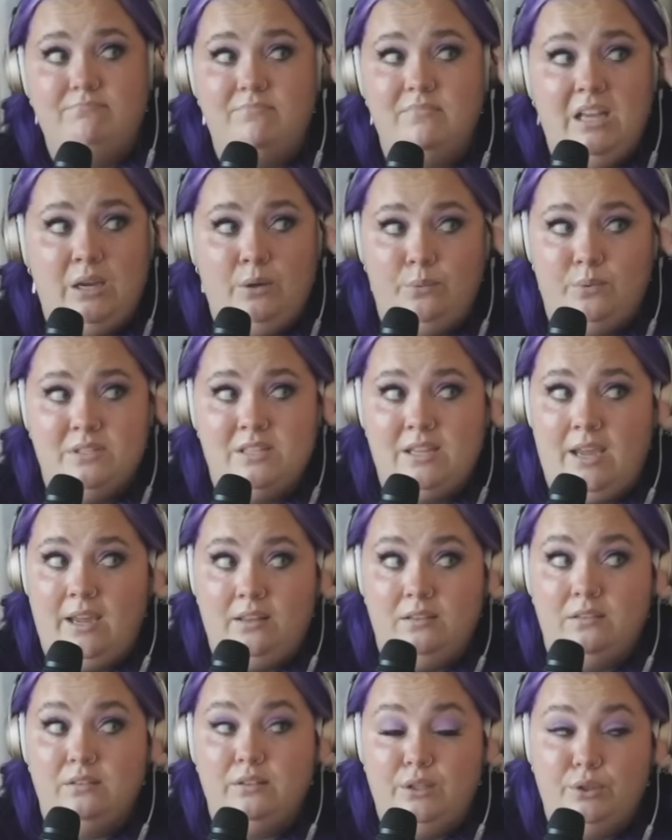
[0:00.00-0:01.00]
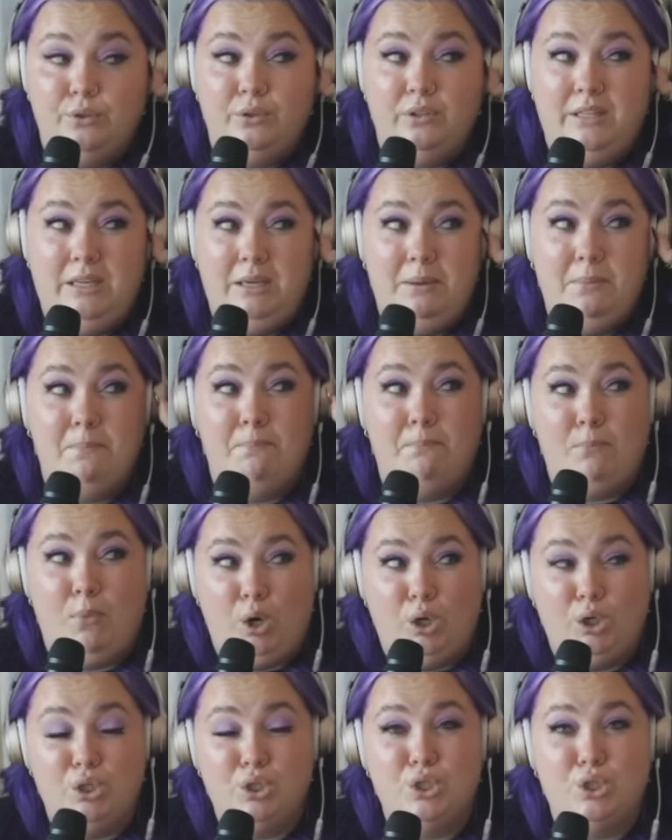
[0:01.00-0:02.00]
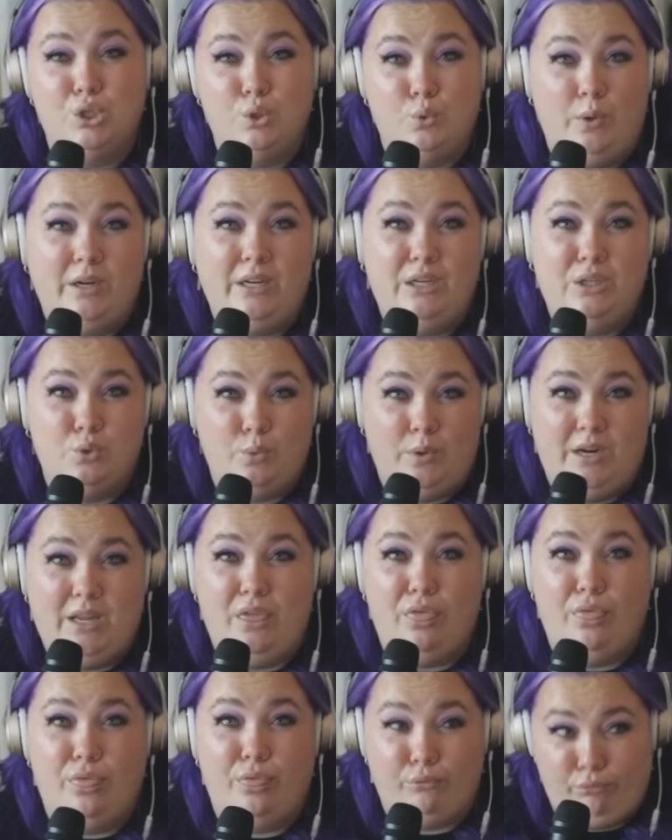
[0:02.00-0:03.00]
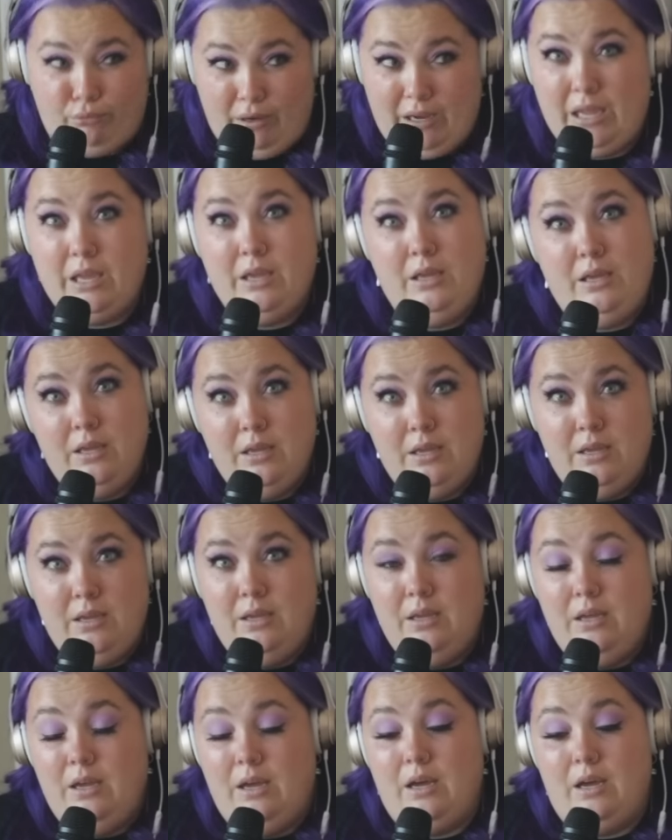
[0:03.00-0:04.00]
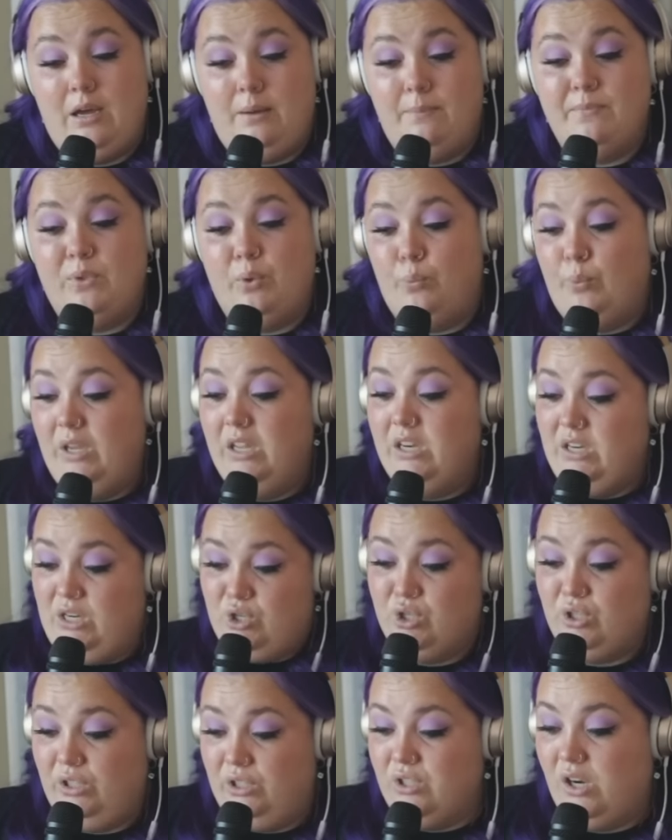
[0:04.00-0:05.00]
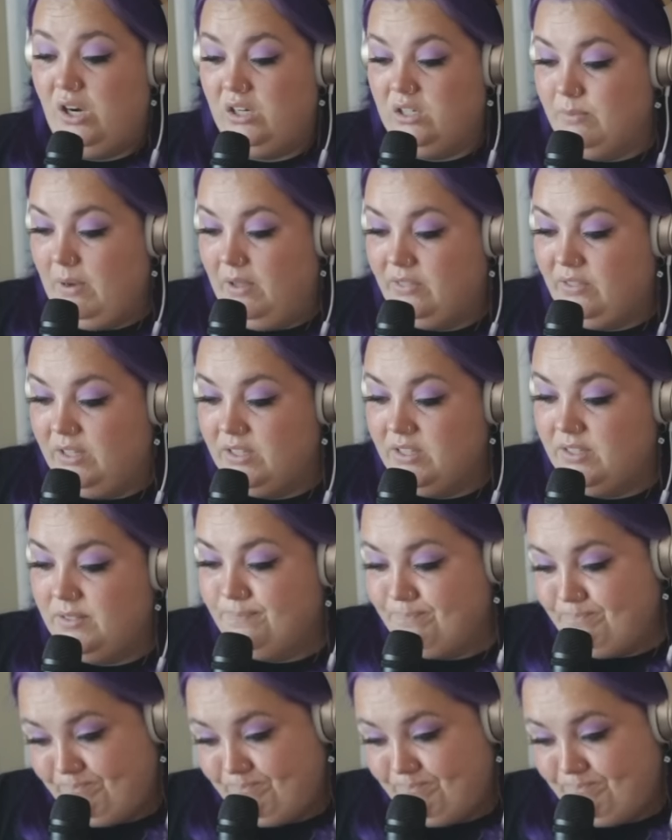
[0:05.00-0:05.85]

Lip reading: It was like literally March 2023. That we initially talked about this.